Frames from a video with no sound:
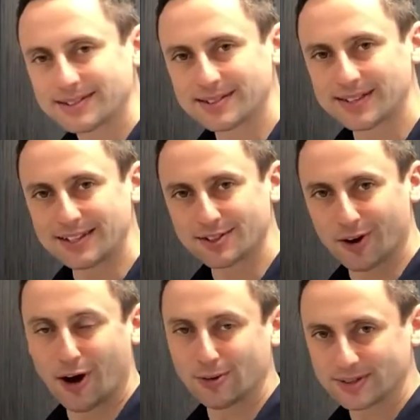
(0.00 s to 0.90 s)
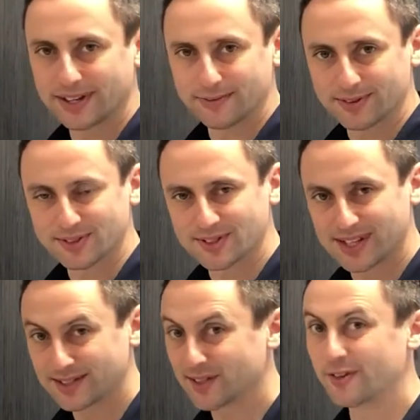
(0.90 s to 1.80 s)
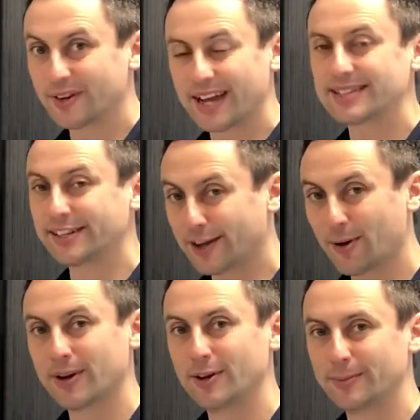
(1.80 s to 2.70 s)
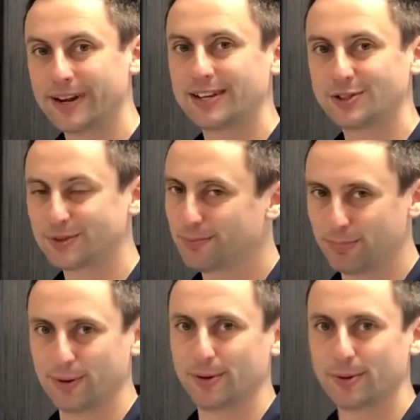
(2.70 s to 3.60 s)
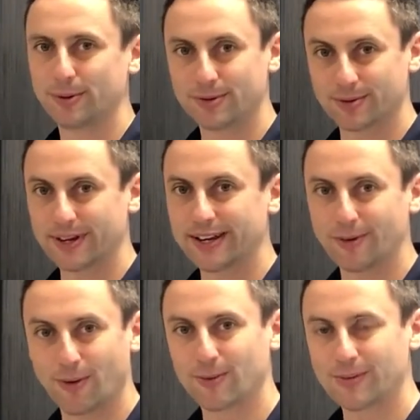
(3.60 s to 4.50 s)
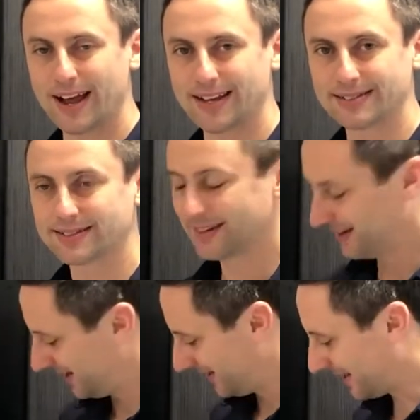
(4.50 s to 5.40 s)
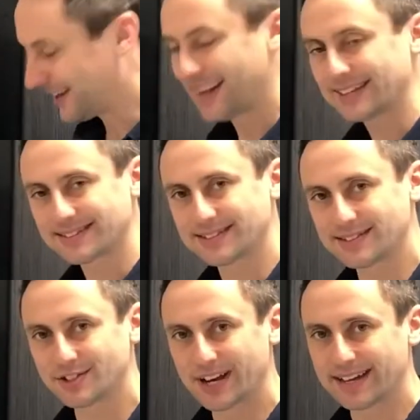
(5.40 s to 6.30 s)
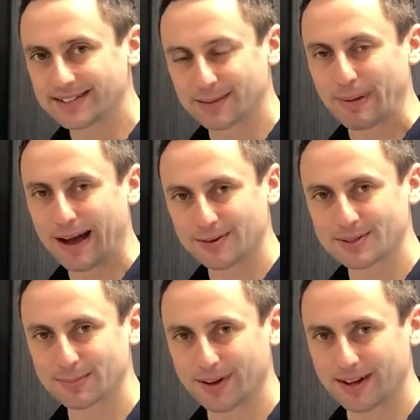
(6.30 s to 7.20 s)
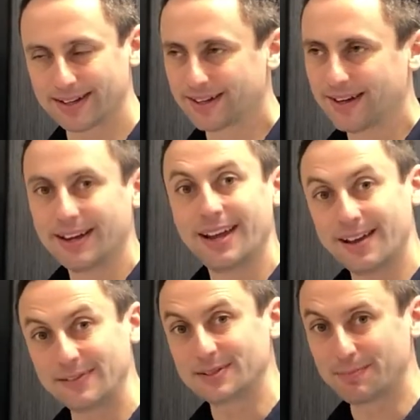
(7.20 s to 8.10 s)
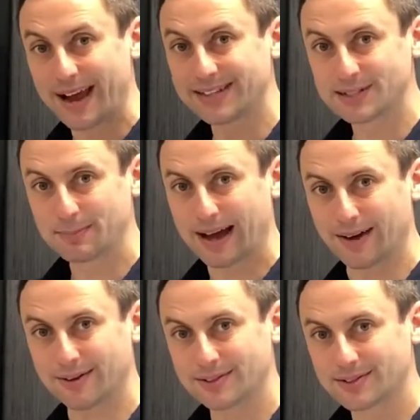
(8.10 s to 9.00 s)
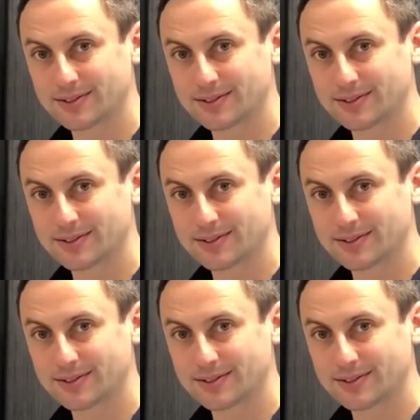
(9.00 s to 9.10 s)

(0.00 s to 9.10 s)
the sensor or holding in front of the sensor and you're getting no illumination, blue, green, or red, then the next thing to check is the power supply. If it's mains powered,